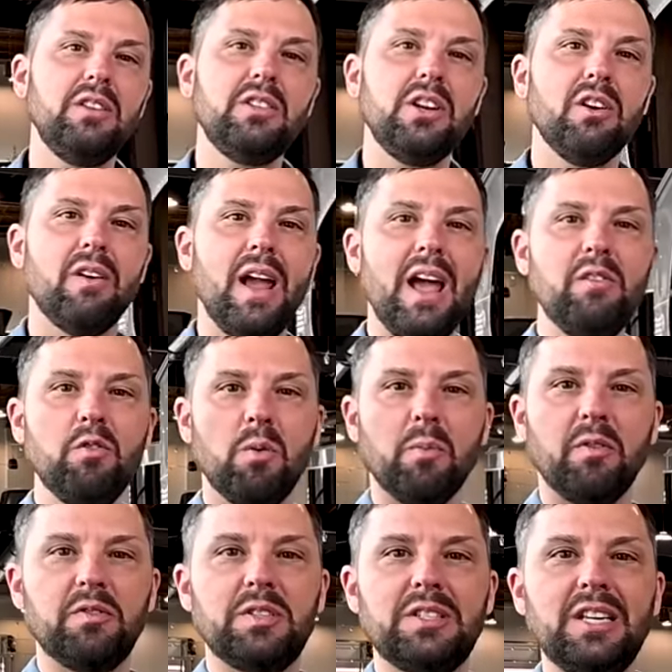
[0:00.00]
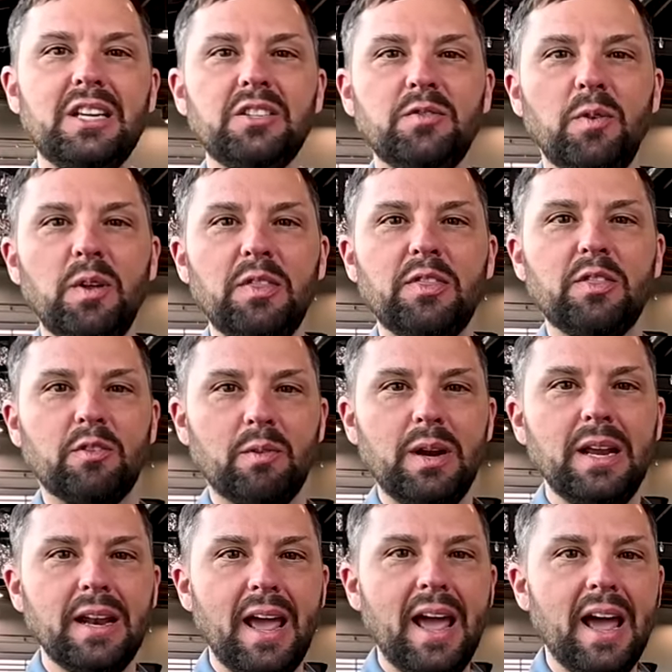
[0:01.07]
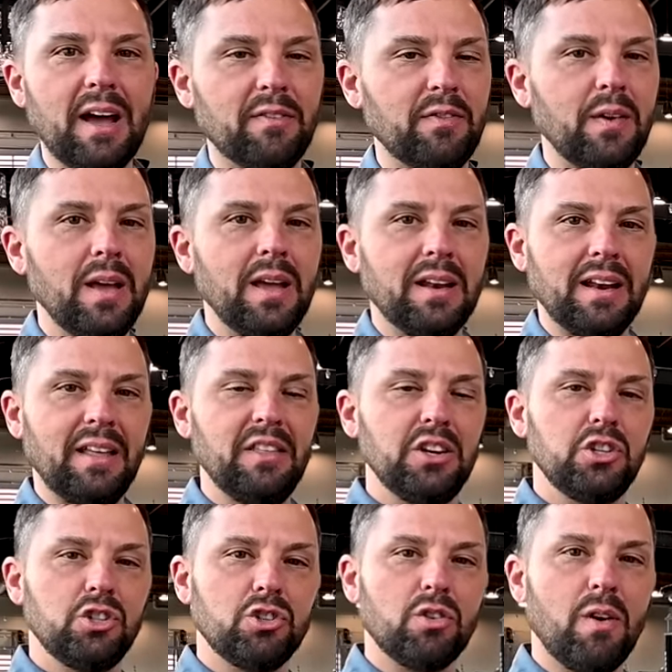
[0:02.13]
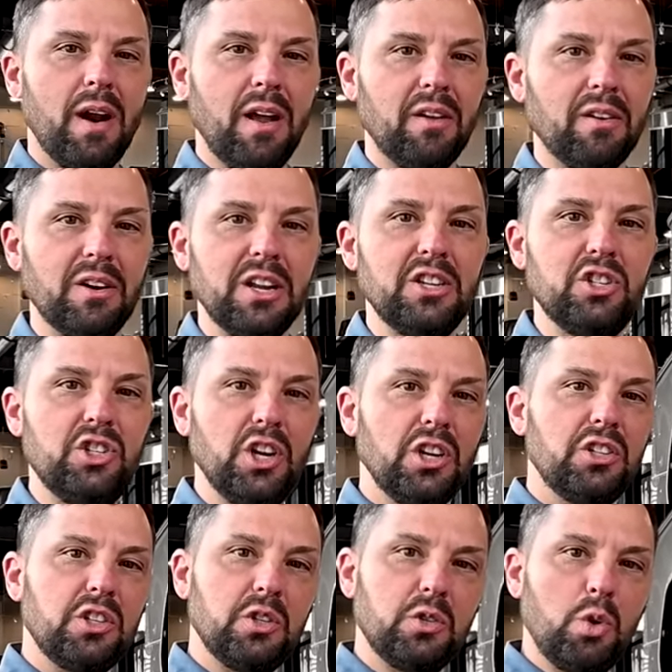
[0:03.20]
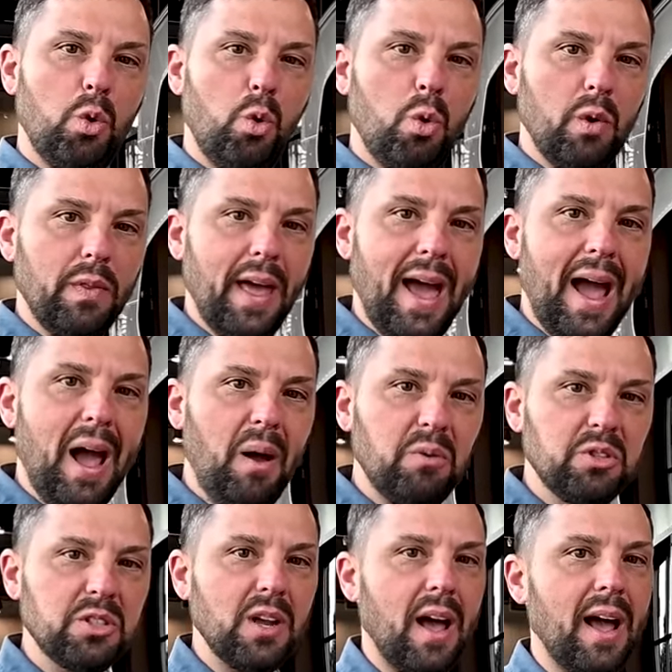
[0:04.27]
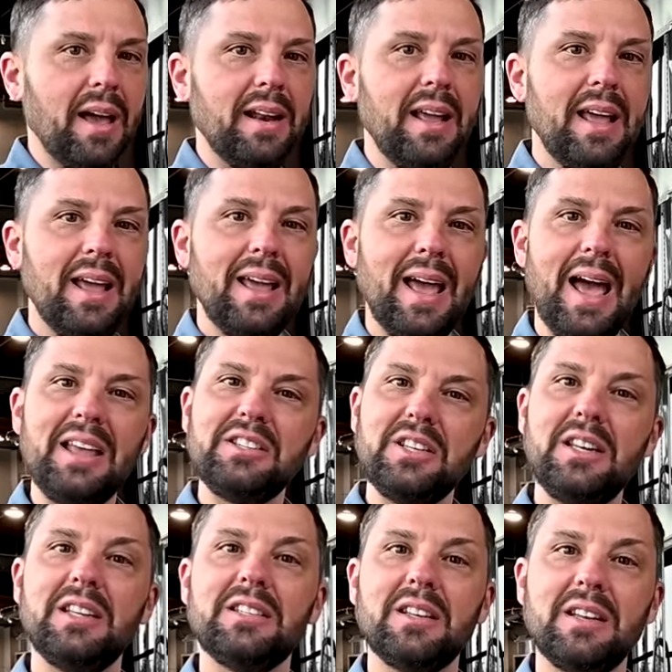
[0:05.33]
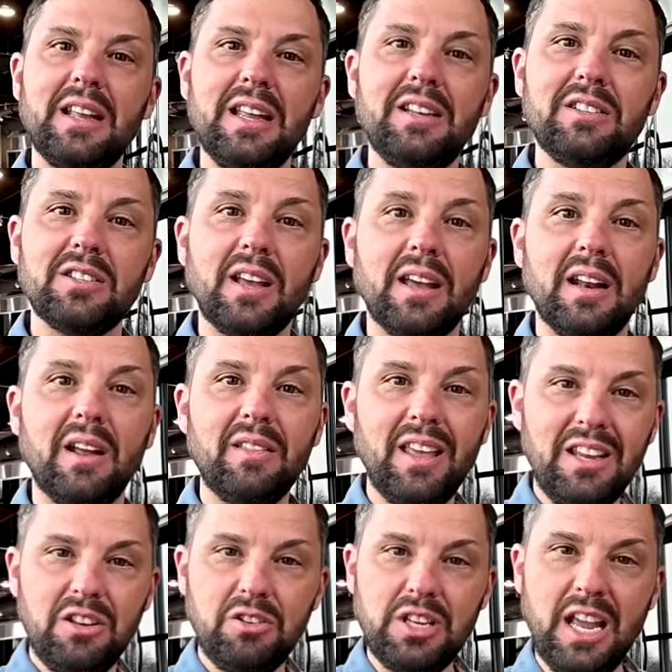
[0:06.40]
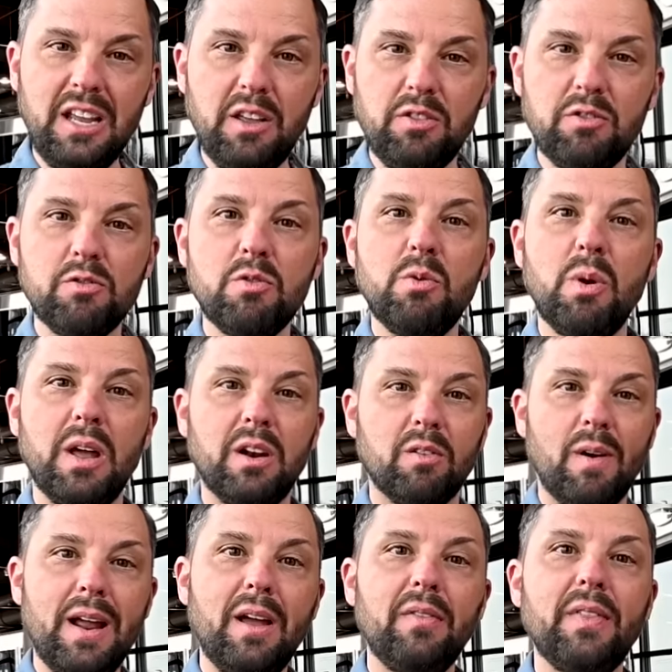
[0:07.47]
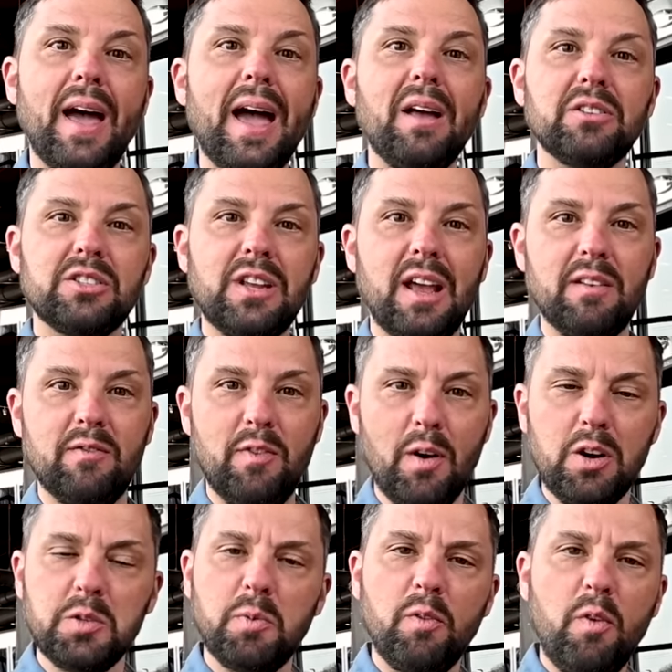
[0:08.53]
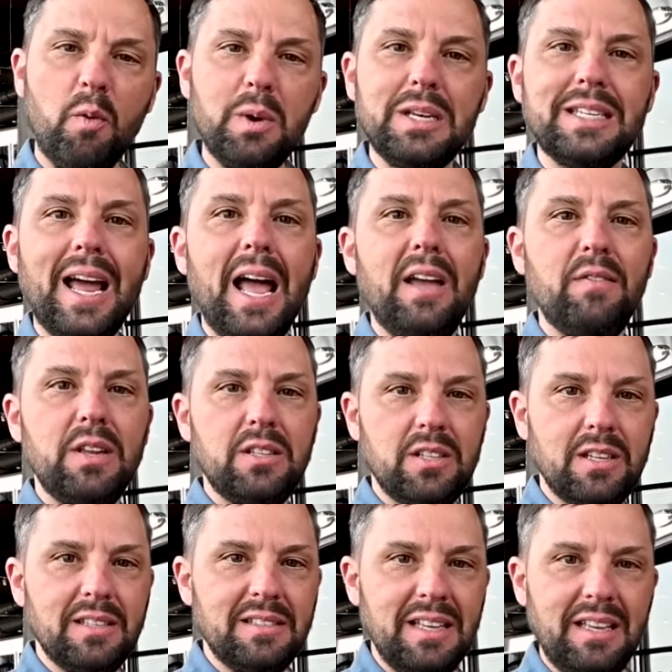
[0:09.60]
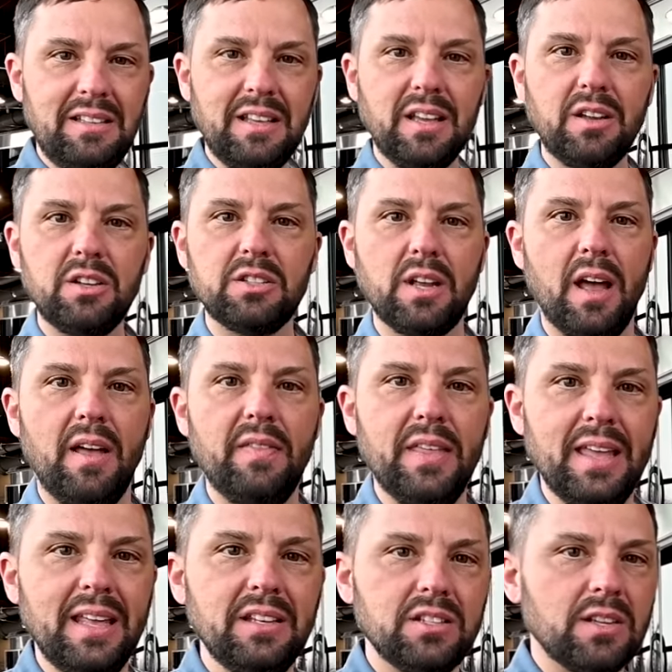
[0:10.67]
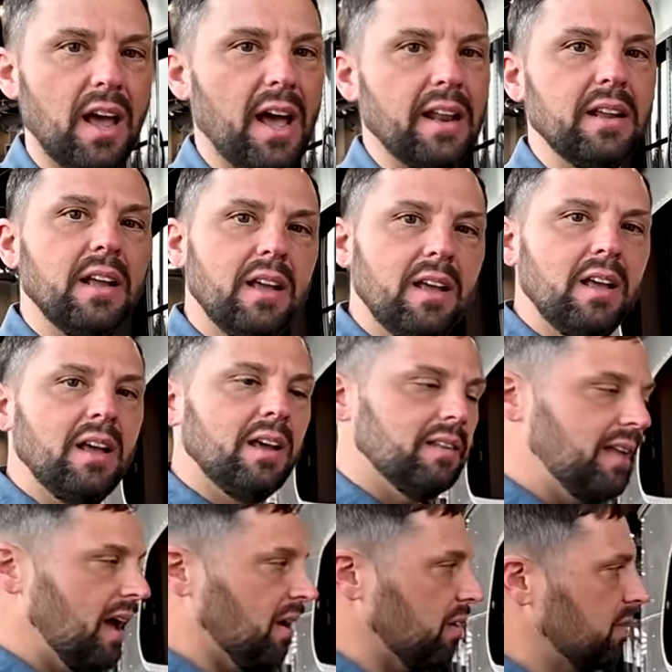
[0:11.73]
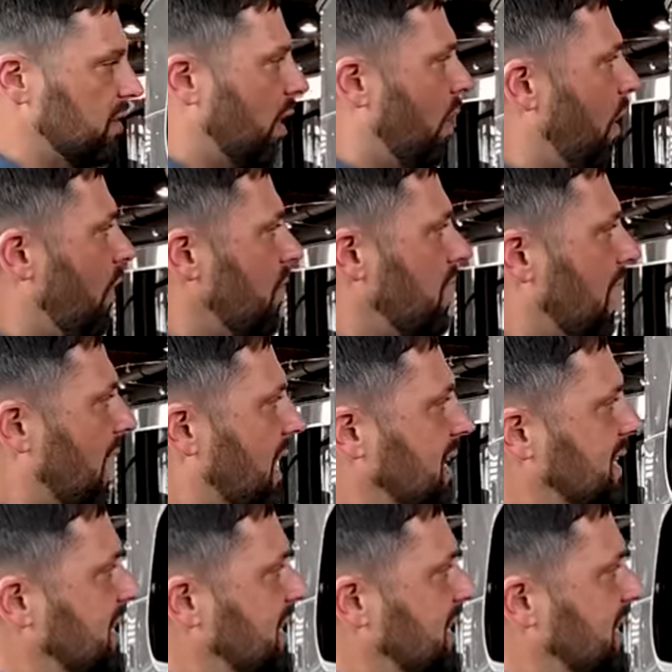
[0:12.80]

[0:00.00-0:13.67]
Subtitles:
interior headroom of 6 foot 3.5. Now this trailer is just as cool on the outside as it is on the inside. I'd like you to take it through and around the outside first before we dive into the details on the inside. Now, the REI